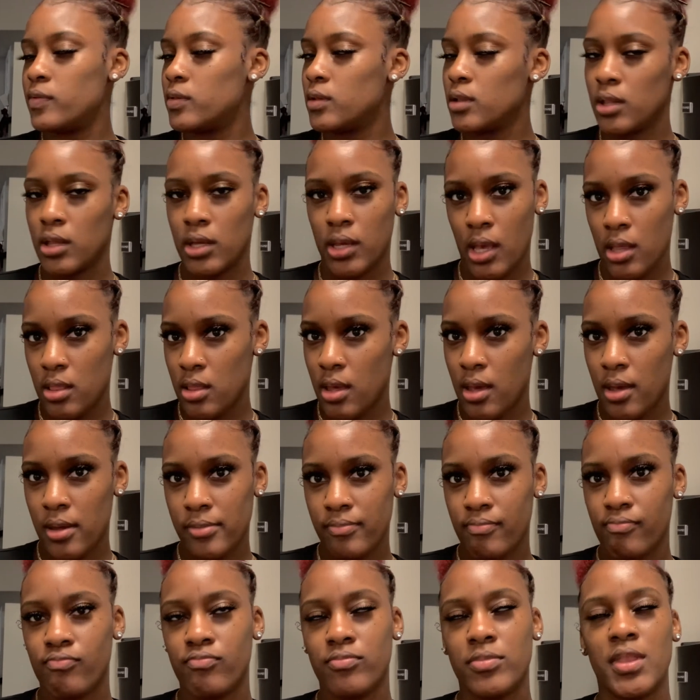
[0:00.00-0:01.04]
to look at that,
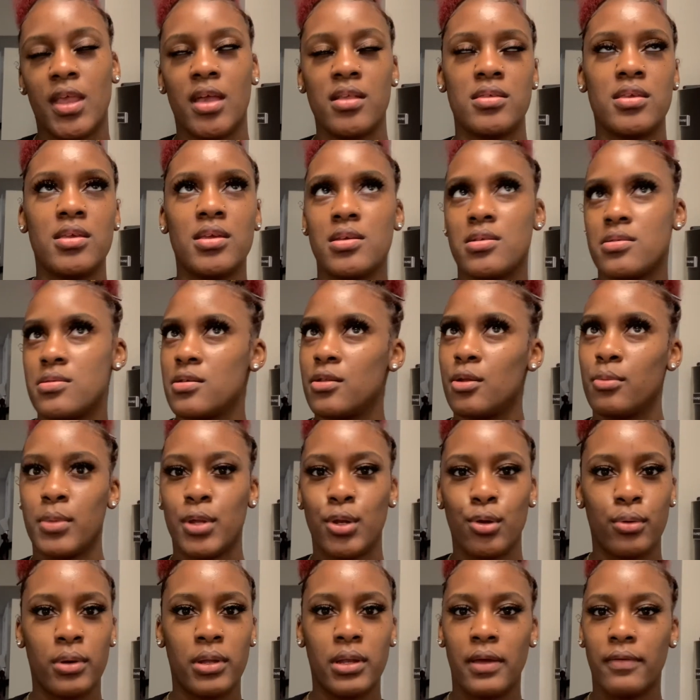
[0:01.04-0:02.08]
not to get sentimental
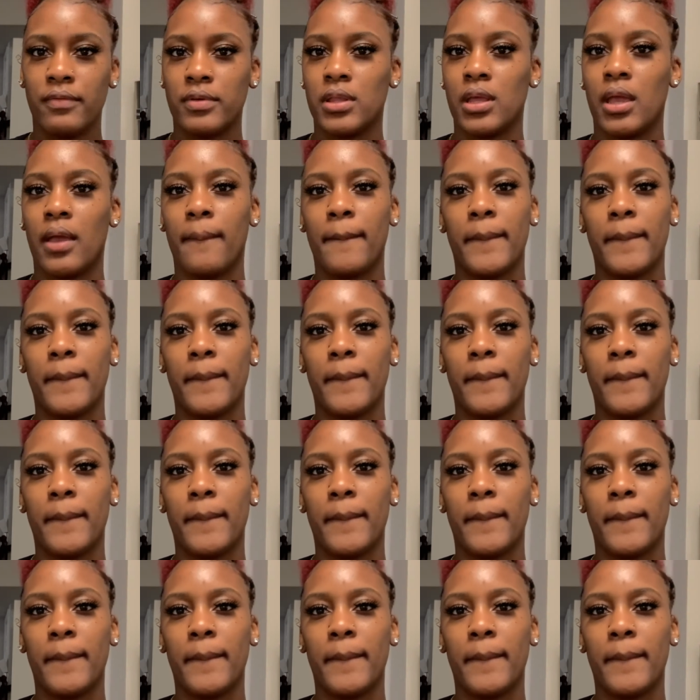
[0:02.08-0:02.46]
and everything,